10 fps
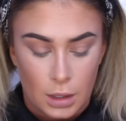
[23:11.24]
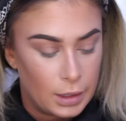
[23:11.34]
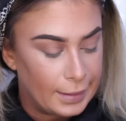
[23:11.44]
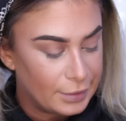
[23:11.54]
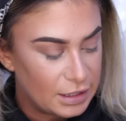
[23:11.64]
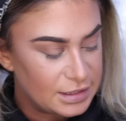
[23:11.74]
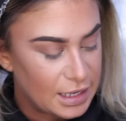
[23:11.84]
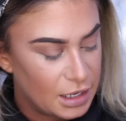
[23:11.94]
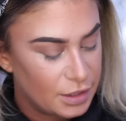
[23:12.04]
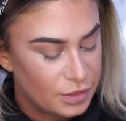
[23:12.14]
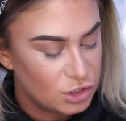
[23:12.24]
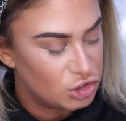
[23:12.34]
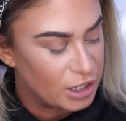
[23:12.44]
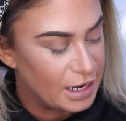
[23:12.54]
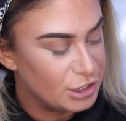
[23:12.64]
And I'm going to take the
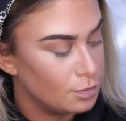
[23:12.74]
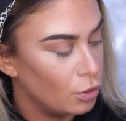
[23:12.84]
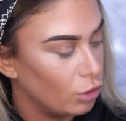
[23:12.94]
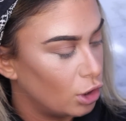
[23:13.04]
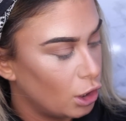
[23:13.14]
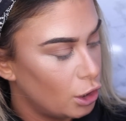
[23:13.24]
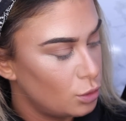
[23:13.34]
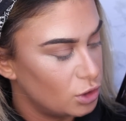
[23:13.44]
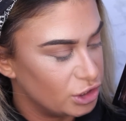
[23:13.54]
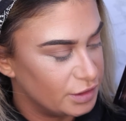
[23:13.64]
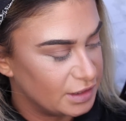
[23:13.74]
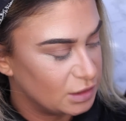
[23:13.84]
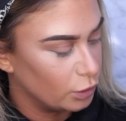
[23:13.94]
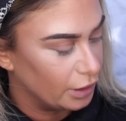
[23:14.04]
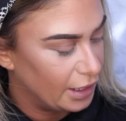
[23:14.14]
shade Morocco, which is
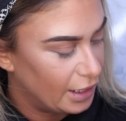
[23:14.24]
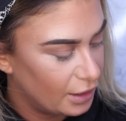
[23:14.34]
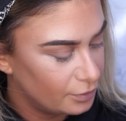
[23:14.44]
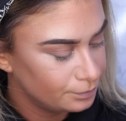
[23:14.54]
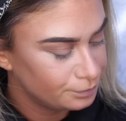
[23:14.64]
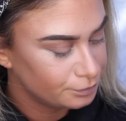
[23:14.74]
this one here.